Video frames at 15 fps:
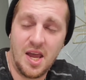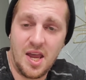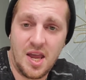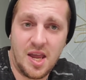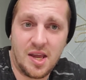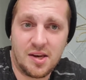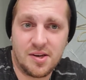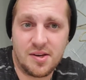
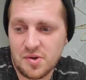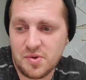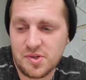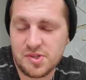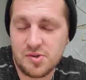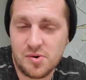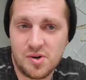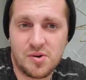And so
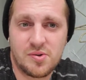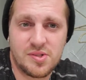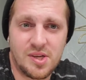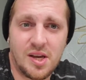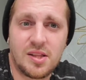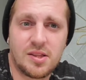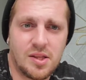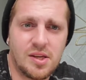the story goes
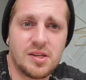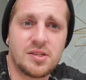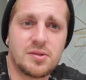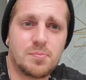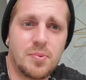like this.